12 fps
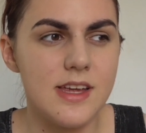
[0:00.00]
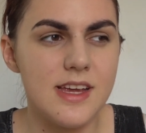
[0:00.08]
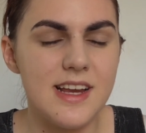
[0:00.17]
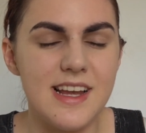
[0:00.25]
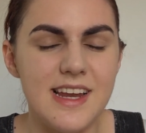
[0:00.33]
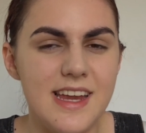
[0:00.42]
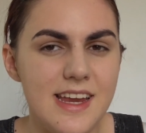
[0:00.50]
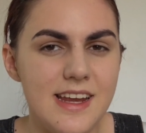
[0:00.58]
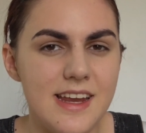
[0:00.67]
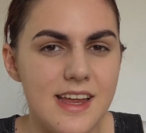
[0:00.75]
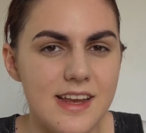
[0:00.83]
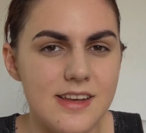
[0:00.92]

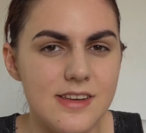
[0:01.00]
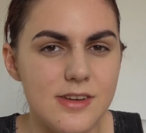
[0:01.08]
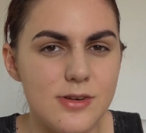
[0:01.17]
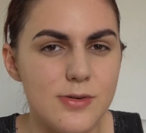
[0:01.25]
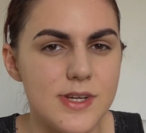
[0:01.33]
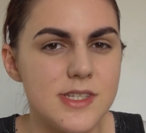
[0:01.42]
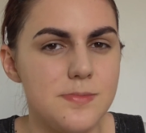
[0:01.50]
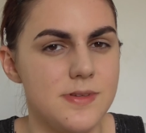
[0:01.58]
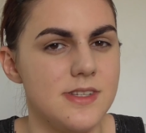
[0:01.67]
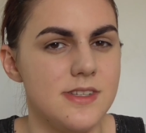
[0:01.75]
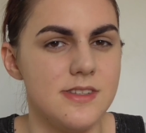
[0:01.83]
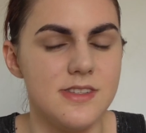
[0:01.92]
clean and crisp
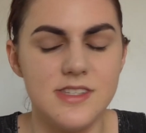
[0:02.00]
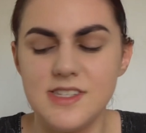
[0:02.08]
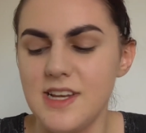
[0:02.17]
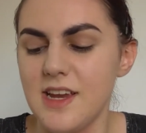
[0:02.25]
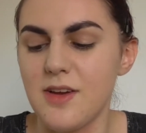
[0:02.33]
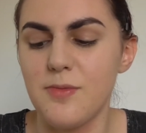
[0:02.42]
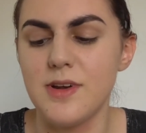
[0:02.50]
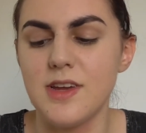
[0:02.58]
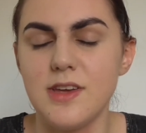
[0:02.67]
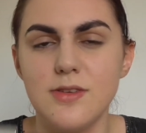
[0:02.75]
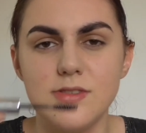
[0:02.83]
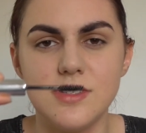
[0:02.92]
and slick when I
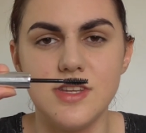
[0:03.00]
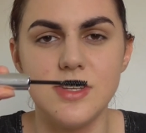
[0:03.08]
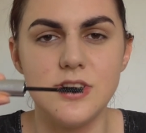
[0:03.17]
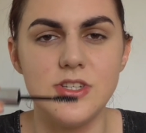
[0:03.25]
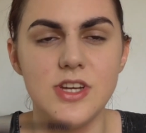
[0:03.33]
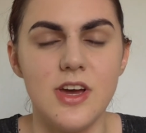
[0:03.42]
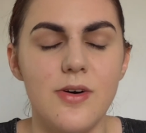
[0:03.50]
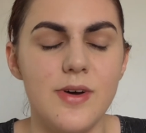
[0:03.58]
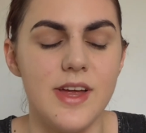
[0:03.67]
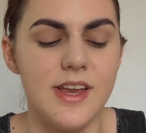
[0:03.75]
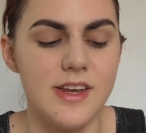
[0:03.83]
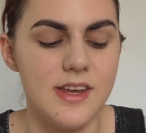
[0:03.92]
use this gel,
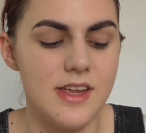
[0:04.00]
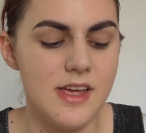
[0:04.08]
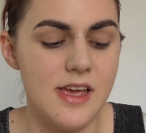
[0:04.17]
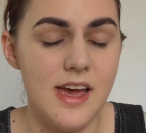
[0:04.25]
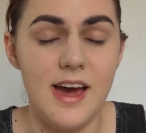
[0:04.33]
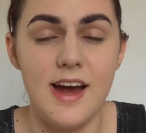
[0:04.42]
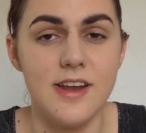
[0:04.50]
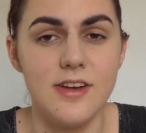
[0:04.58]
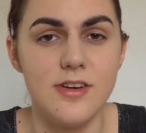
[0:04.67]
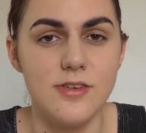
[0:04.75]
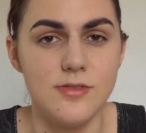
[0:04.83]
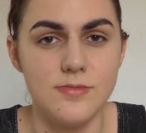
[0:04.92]
and I don't
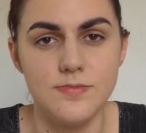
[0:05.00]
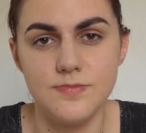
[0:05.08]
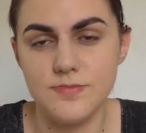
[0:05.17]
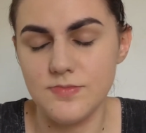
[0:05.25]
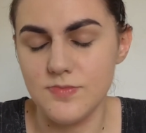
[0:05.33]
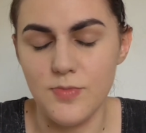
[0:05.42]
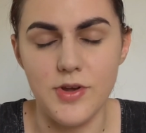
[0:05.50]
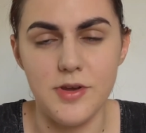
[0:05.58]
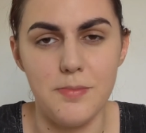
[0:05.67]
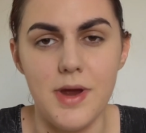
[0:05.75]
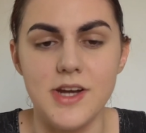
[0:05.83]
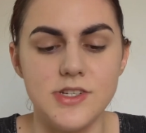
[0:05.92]
know what the
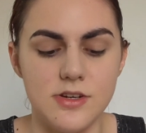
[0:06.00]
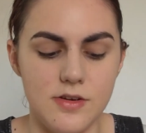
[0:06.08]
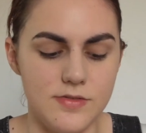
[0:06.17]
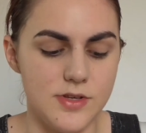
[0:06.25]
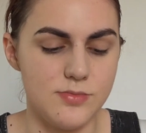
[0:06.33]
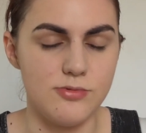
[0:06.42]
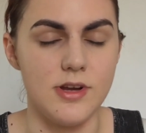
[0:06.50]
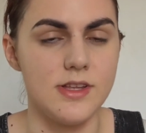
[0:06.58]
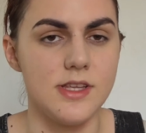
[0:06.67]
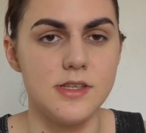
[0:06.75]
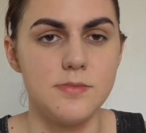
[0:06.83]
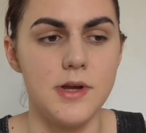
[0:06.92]
magic of this
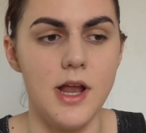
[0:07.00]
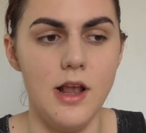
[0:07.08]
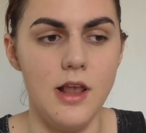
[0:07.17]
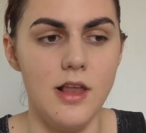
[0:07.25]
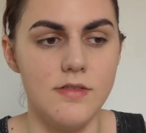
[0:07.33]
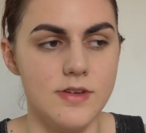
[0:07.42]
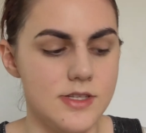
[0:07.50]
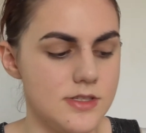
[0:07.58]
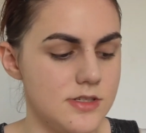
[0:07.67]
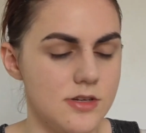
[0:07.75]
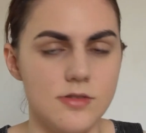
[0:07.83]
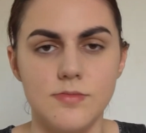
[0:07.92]
product is, but I love it,
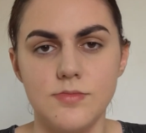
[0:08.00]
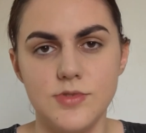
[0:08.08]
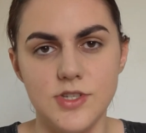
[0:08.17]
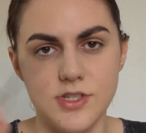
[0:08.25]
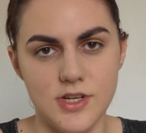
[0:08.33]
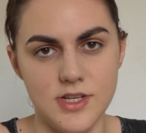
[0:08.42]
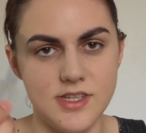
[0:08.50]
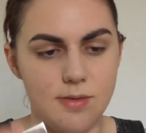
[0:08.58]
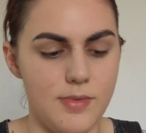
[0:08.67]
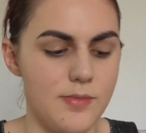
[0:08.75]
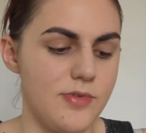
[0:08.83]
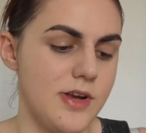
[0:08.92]
so I'm just gonna
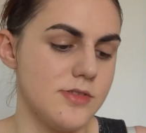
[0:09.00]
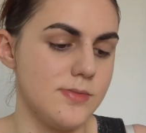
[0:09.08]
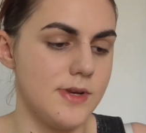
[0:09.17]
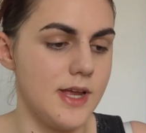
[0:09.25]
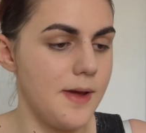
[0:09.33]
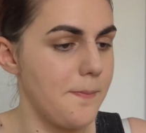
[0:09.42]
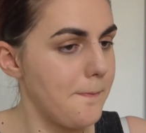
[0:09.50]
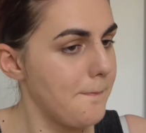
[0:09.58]
set my brows with that.